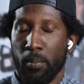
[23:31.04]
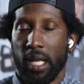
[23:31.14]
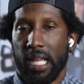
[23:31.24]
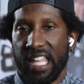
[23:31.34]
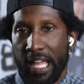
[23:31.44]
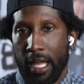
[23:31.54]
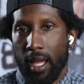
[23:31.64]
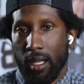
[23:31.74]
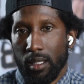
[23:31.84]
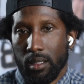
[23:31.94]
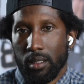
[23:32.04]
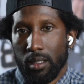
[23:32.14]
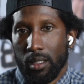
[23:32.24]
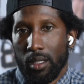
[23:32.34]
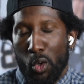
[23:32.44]
But again,
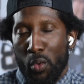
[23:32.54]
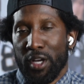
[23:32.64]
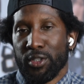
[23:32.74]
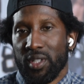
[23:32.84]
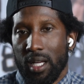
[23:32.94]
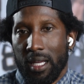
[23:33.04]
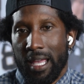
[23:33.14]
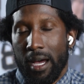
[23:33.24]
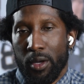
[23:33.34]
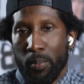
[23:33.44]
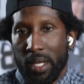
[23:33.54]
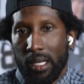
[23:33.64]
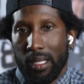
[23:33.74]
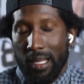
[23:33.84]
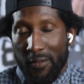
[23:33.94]
where's the
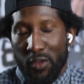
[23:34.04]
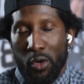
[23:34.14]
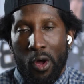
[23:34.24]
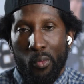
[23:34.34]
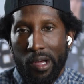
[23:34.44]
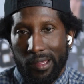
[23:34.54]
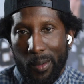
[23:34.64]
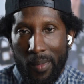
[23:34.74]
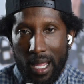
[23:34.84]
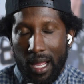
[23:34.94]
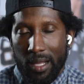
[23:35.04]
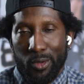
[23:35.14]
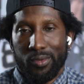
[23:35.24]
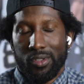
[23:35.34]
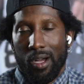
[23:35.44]
accountability? If you don't want the man, you
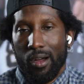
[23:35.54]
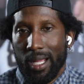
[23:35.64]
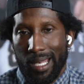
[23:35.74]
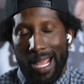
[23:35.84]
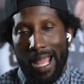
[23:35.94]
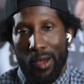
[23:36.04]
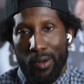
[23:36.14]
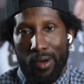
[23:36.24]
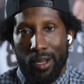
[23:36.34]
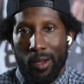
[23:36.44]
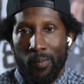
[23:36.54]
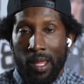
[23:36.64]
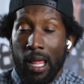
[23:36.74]
talking down on him.